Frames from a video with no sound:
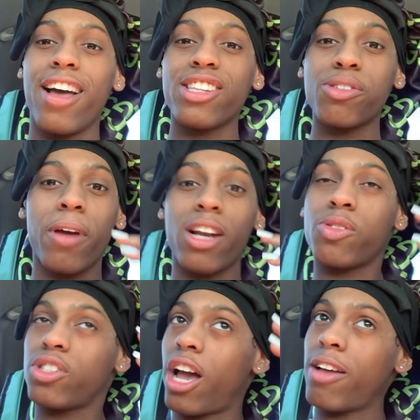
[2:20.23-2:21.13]
to be honest
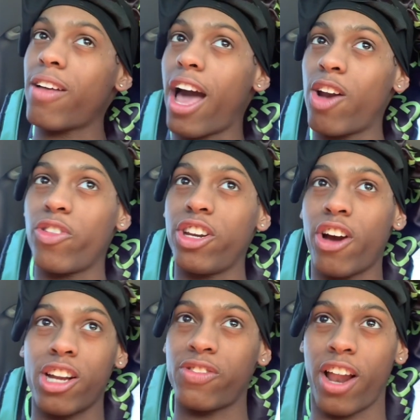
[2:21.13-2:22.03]
with y'all, I don't really know
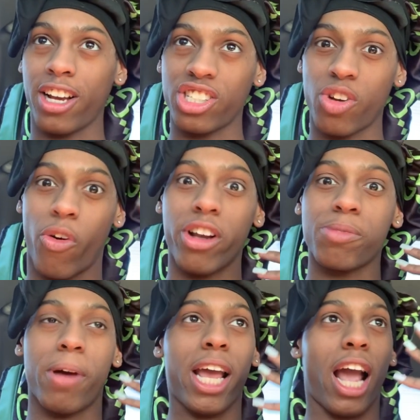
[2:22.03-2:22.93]
how this vlogging shit works,
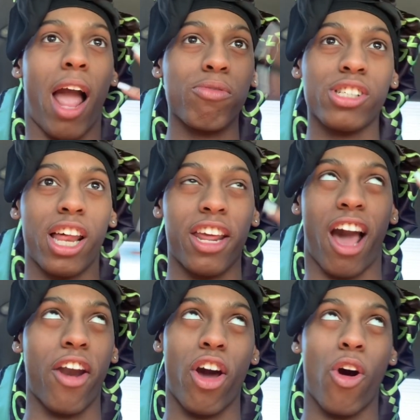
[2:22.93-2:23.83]
but I'm just letting
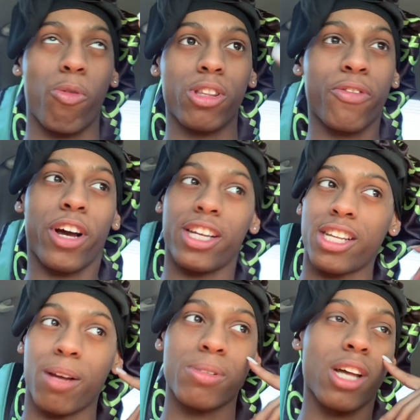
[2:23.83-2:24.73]
y'all know what the fuck is
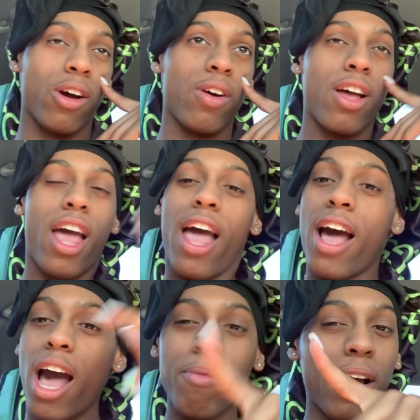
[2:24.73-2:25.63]
up. So,
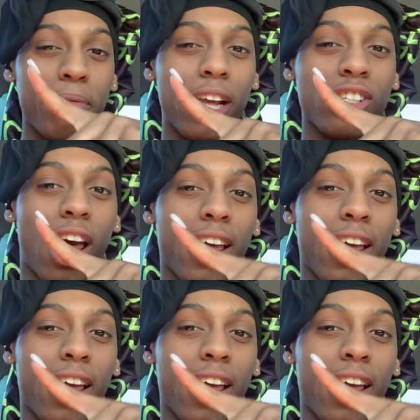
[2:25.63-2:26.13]
I'm gonna update y'all